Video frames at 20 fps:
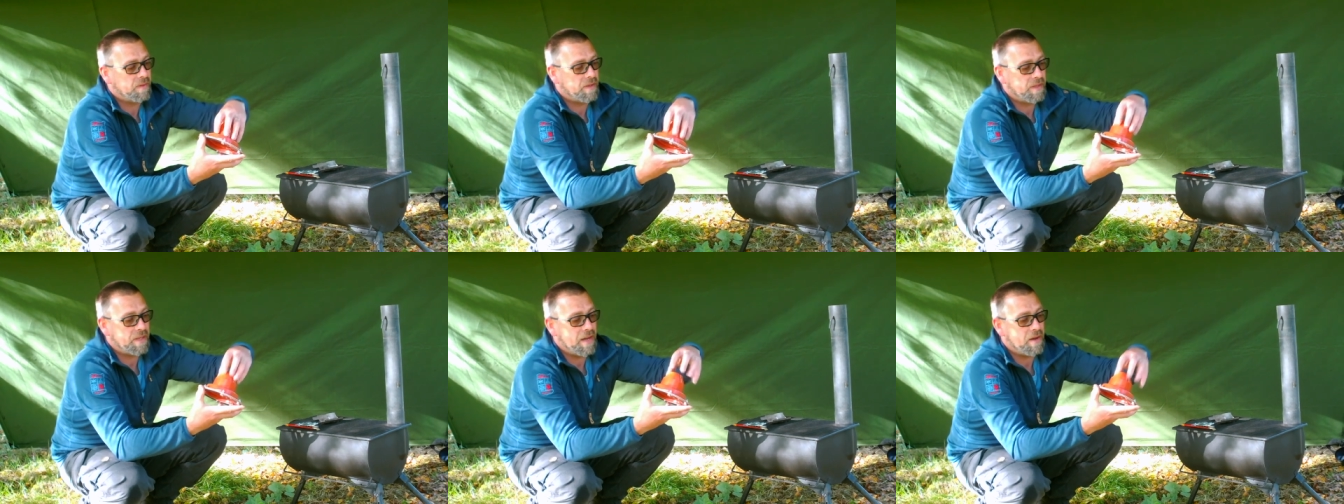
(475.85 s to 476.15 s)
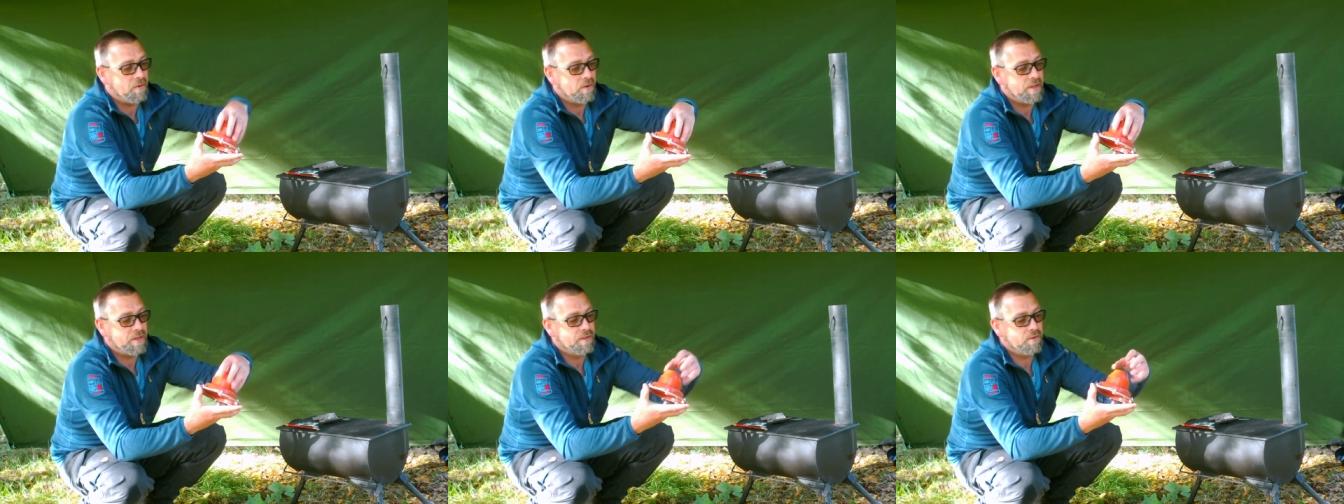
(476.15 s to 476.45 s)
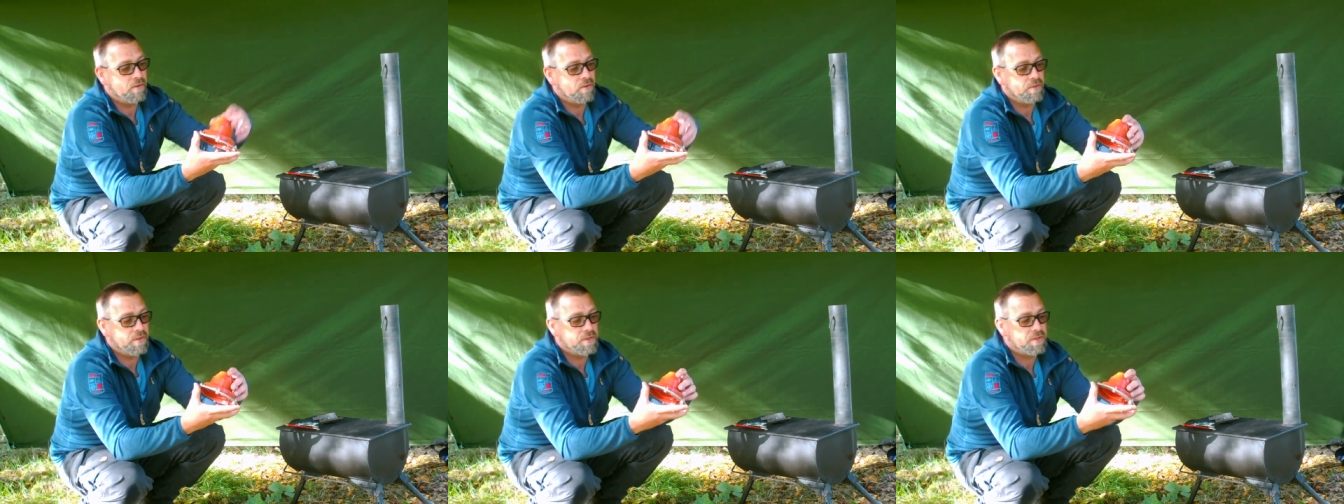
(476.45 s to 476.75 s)
cowling
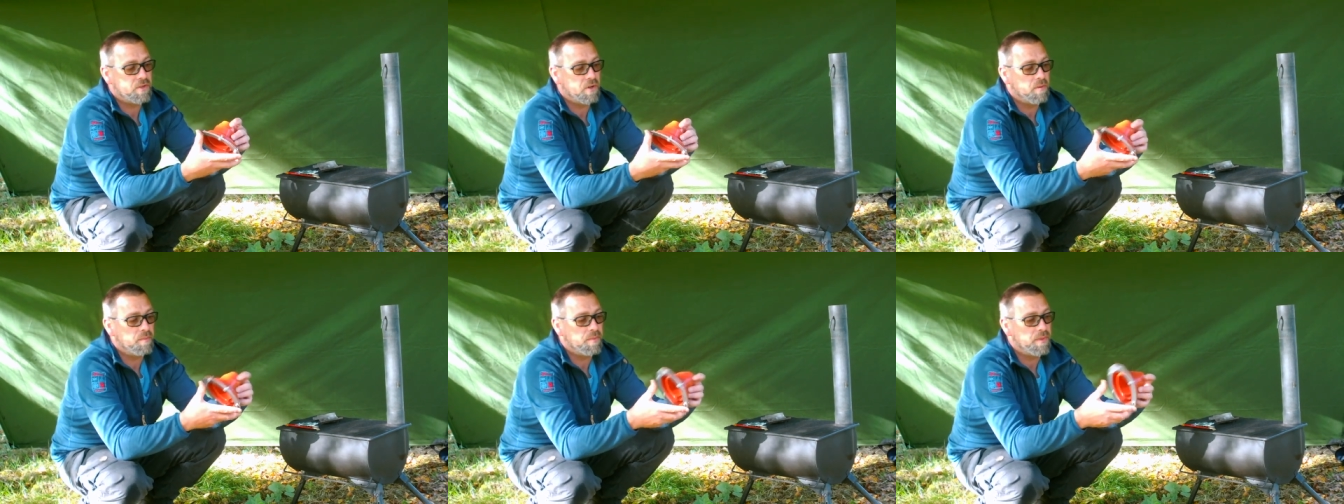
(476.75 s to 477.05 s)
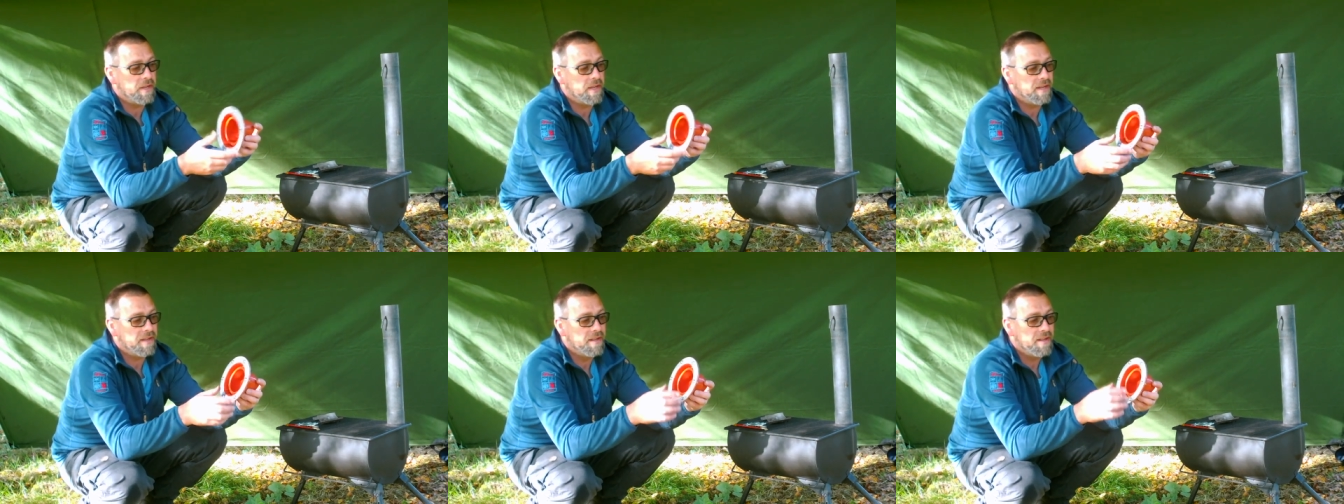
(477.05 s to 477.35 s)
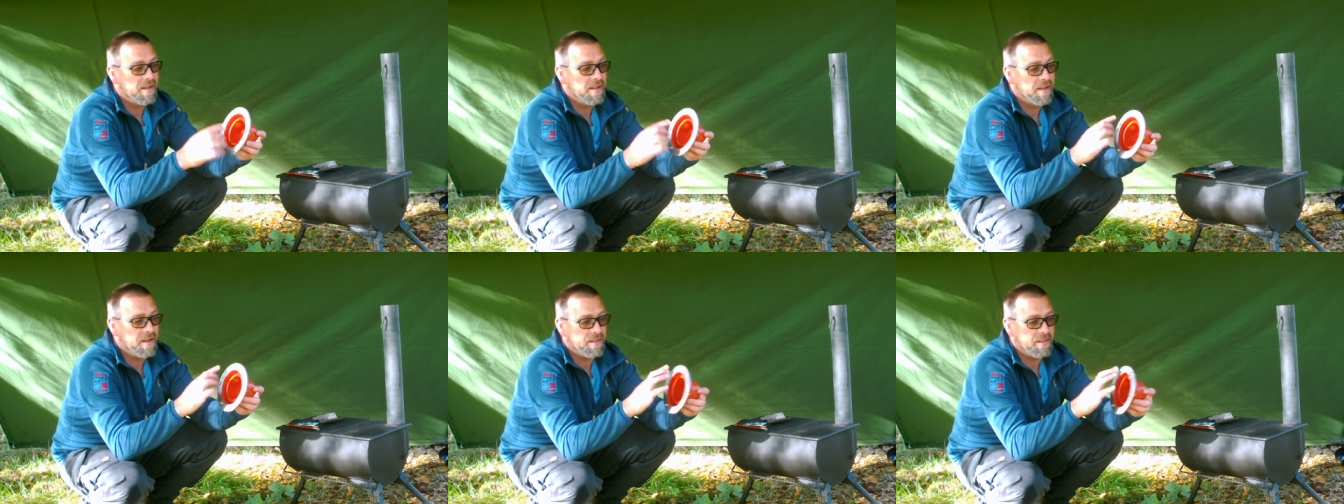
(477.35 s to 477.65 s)
on the top there,
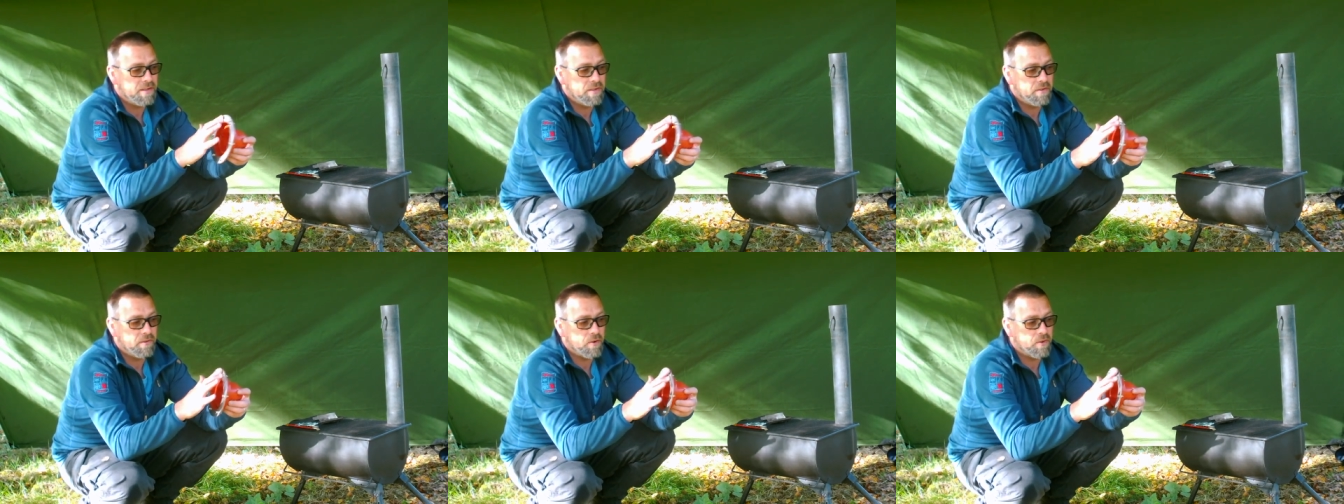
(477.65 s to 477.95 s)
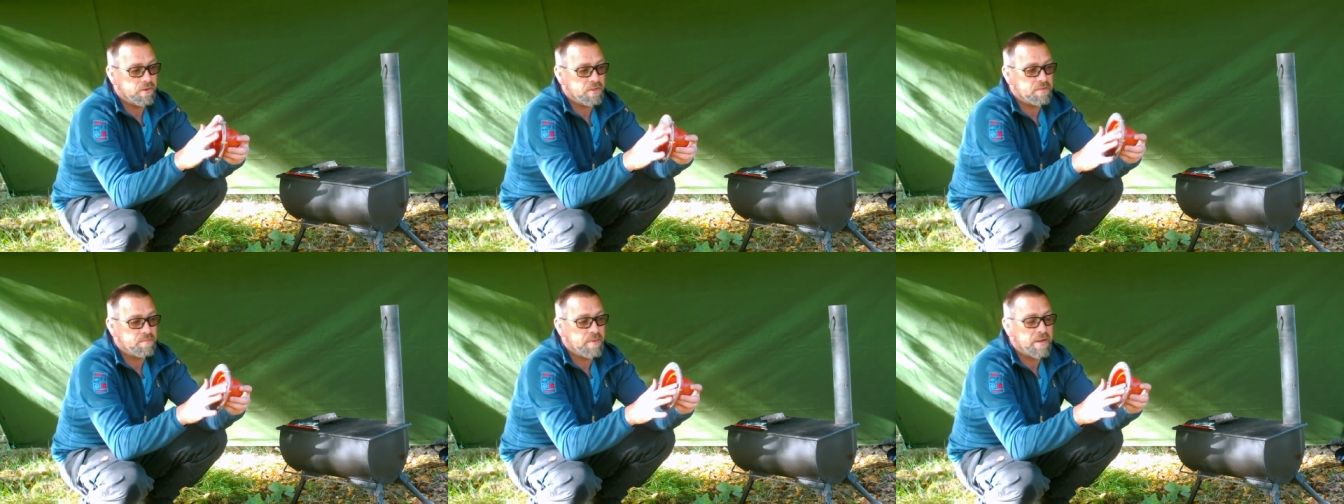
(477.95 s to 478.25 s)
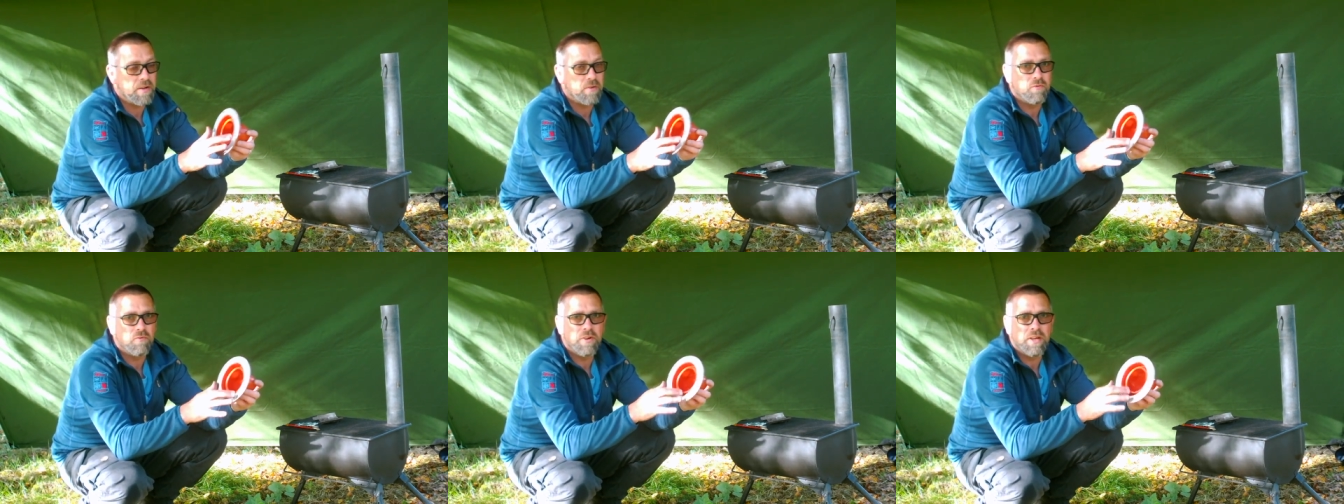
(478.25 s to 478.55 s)
and then you've got this
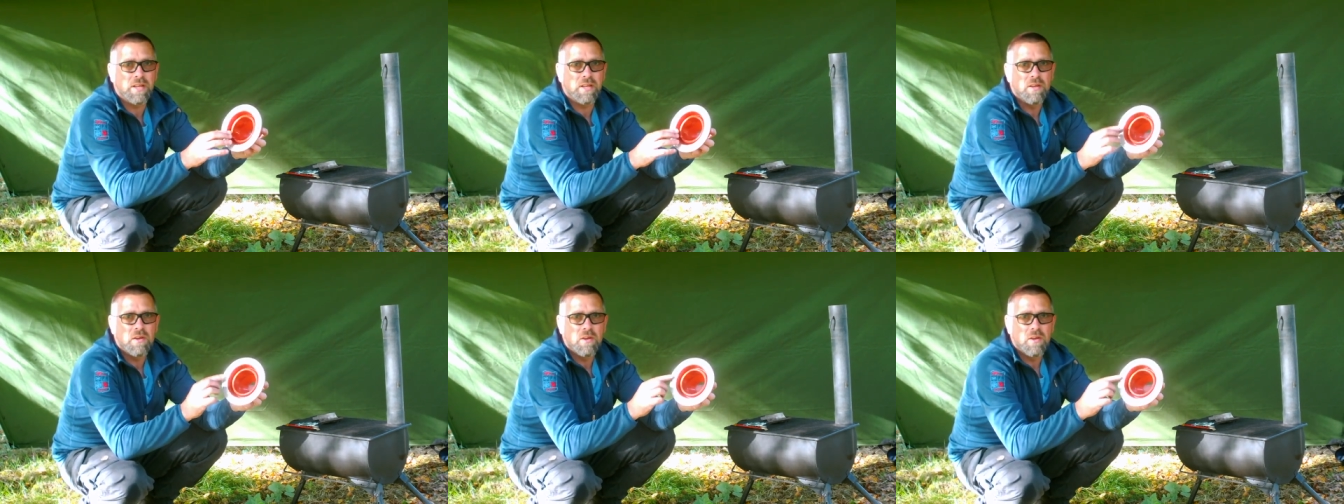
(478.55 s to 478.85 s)
metal ring,